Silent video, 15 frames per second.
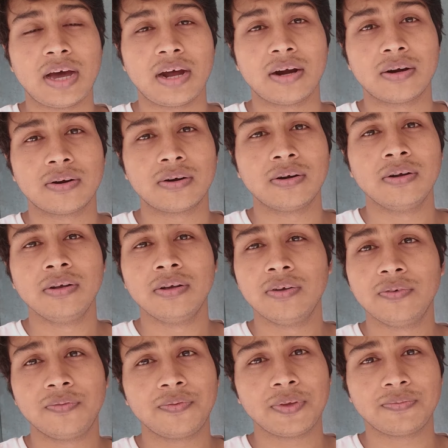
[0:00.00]

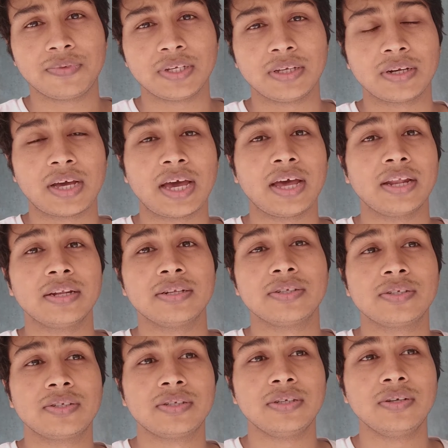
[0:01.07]
R50,
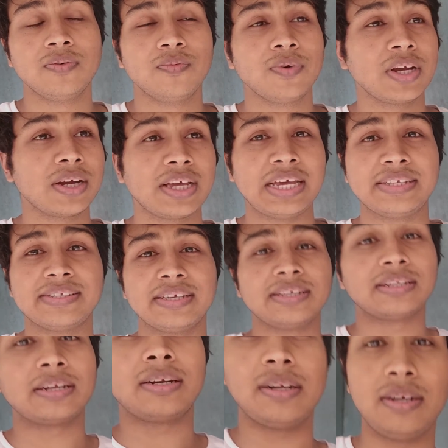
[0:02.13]
and we're
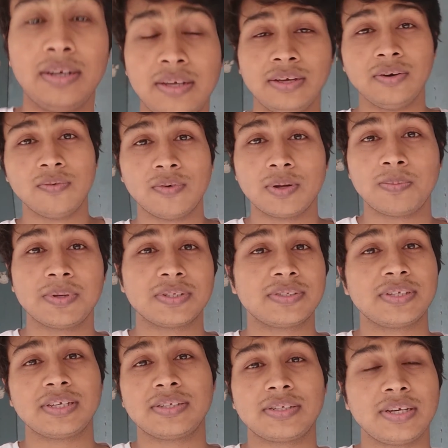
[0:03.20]
guessing that OnePlus
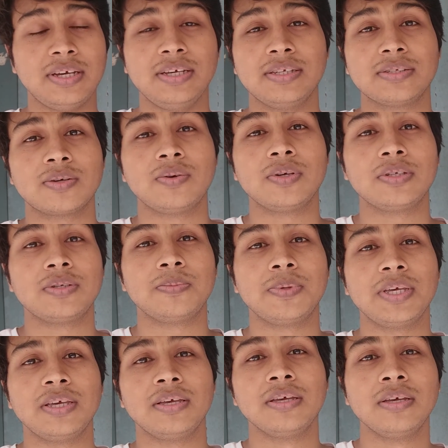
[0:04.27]
6 T is going to
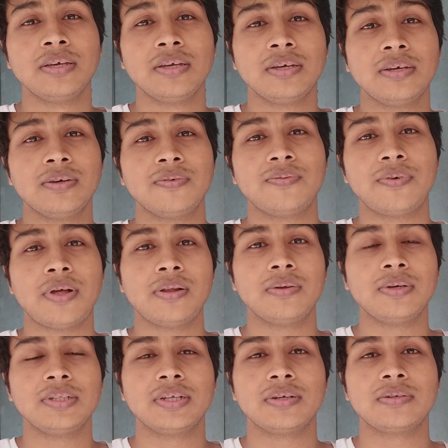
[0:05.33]
be
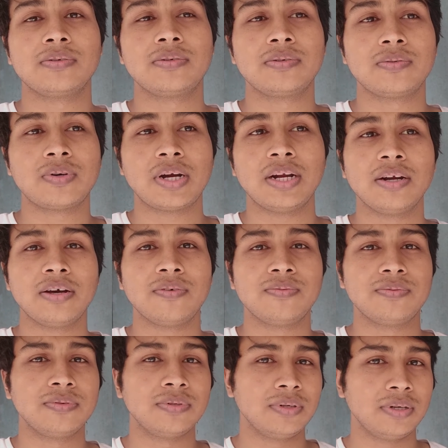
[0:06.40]
following the trend of
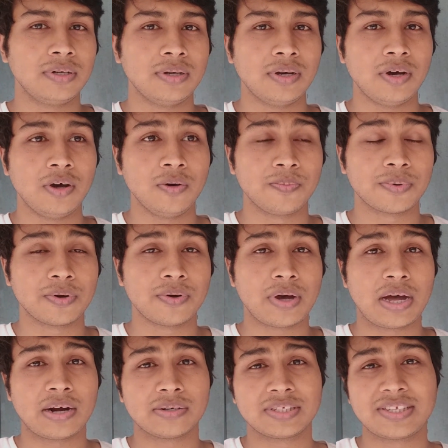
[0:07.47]
Oppo
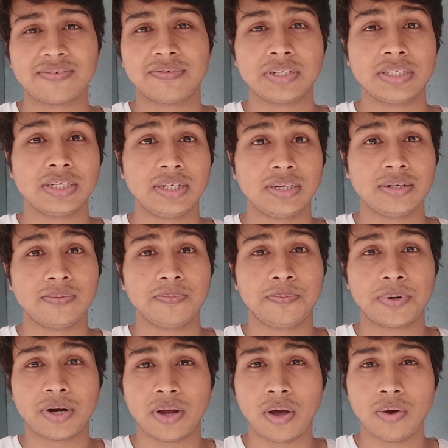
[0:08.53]
R17
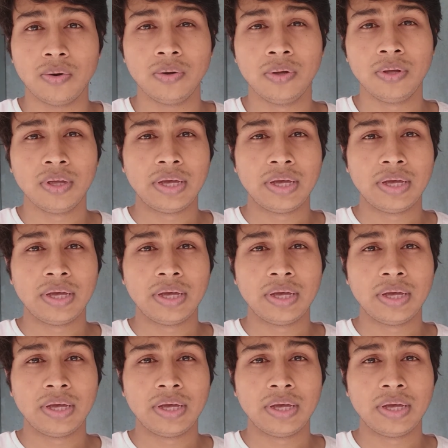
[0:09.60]
Pro.